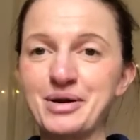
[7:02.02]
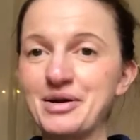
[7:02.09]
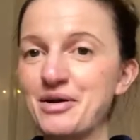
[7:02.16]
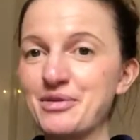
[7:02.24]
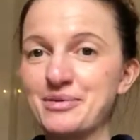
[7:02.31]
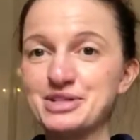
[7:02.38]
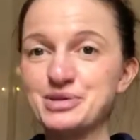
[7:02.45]
button,
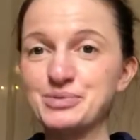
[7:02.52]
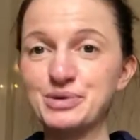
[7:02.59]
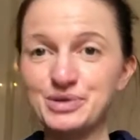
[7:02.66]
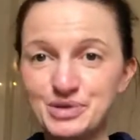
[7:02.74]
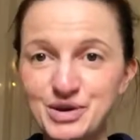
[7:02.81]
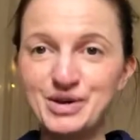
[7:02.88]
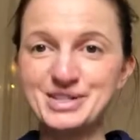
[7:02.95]
otherwise you will
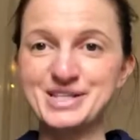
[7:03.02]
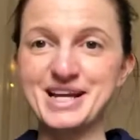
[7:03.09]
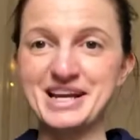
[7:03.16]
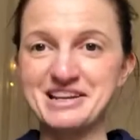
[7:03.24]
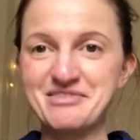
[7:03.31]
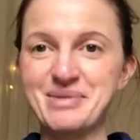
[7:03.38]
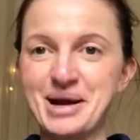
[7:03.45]
not see
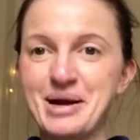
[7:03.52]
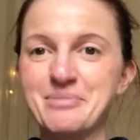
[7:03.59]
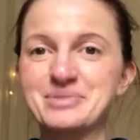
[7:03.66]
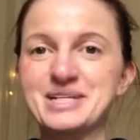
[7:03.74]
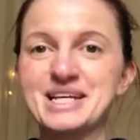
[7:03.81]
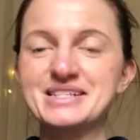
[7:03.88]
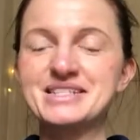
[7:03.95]
any of my
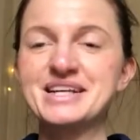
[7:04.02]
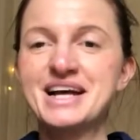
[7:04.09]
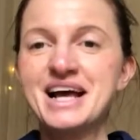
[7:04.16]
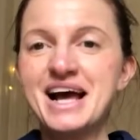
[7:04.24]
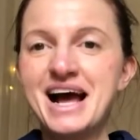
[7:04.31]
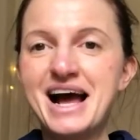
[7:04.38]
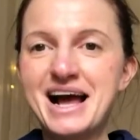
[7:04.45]
updates,
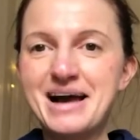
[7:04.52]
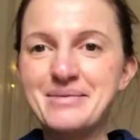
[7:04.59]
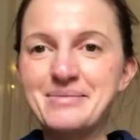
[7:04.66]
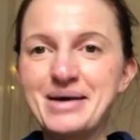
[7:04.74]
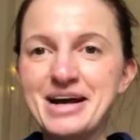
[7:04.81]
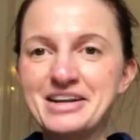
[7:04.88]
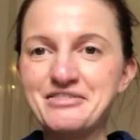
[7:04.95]

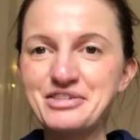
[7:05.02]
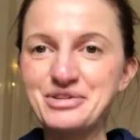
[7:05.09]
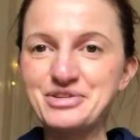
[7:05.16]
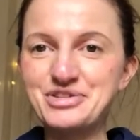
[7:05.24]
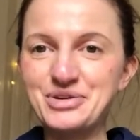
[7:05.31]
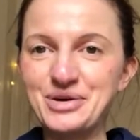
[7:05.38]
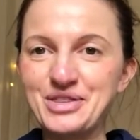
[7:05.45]
and if you
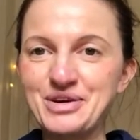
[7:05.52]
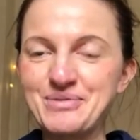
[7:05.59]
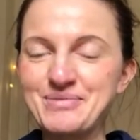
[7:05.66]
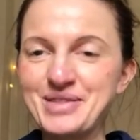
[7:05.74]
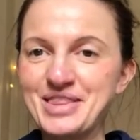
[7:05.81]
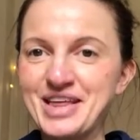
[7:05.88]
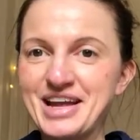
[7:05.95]
enjoy
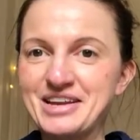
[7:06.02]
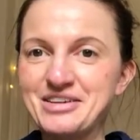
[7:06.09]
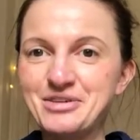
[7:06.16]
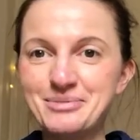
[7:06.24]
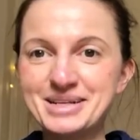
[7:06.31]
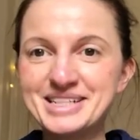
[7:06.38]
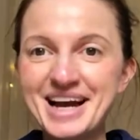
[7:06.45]
them then
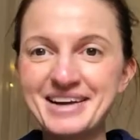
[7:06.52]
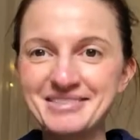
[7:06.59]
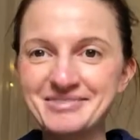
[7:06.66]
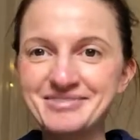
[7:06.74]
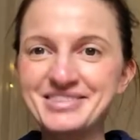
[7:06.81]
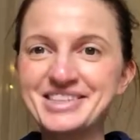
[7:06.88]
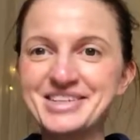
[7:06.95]
you'll miss
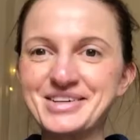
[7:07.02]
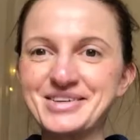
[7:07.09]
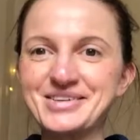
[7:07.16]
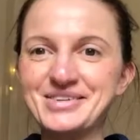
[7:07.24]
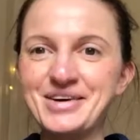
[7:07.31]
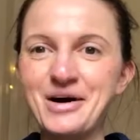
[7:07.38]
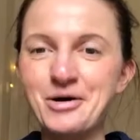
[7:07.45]
out.
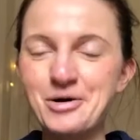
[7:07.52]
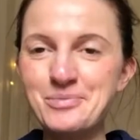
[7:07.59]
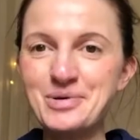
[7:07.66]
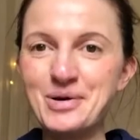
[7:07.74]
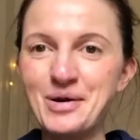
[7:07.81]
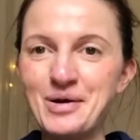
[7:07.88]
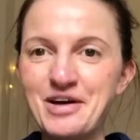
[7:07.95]
So I
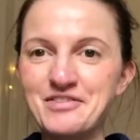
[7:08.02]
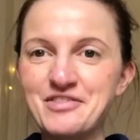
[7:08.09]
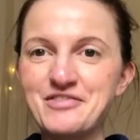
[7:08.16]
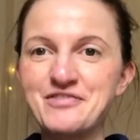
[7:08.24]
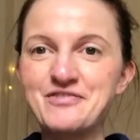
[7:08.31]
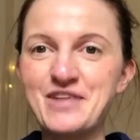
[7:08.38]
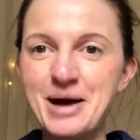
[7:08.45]
hope you all have
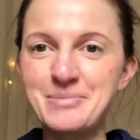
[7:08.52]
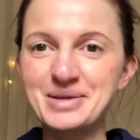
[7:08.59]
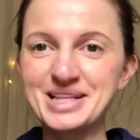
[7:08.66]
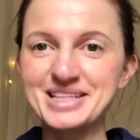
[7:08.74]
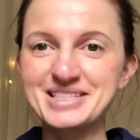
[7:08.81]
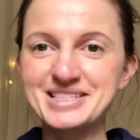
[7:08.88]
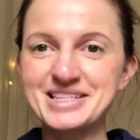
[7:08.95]
a
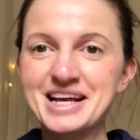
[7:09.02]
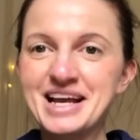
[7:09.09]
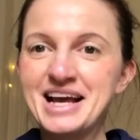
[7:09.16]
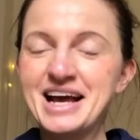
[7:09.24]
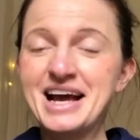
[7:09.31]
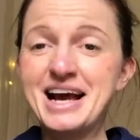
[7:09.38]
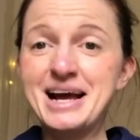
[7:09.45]
fabulous
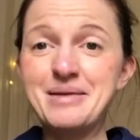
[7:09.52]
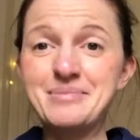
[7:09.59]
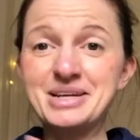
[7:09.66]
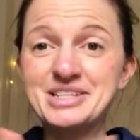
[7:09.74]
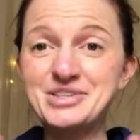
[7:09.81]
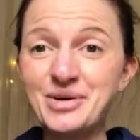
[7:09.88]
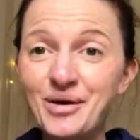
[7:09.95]

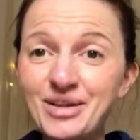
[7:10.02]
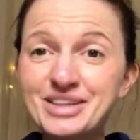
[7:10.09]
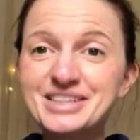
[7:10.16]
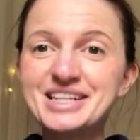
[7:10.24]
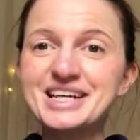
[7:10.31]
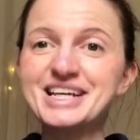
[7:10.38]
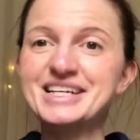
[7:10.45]
Easter
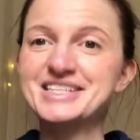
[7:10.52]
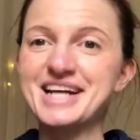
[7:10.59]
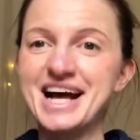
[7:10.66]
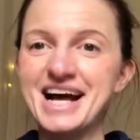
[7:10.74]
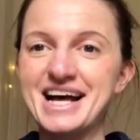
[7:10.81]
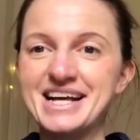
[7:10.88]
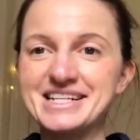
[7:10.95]
holidays,
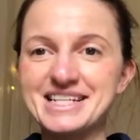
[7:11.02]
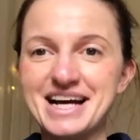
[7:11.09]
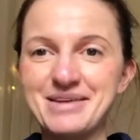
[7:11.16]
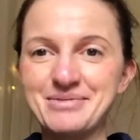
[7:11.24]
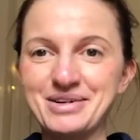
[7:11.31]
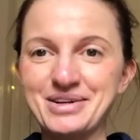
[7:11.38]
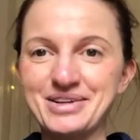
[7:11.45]
and
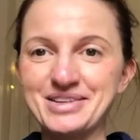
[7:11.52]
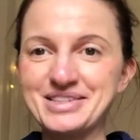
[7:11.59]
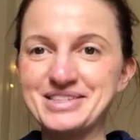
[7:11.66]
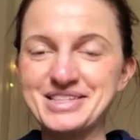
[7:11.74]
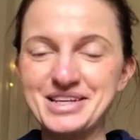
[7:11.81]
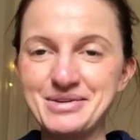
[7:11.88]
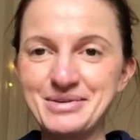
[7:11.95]
I will
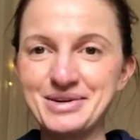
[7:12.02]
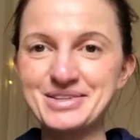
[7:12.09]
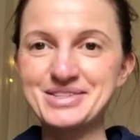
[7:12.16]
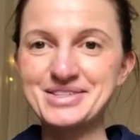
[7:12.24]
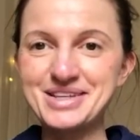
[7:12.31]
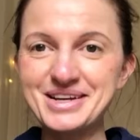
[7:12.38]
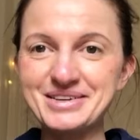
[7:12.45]
see you all
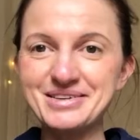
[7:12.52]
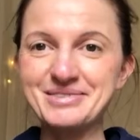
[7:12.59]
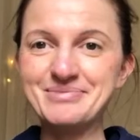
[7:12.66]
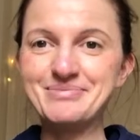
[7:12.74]
soon.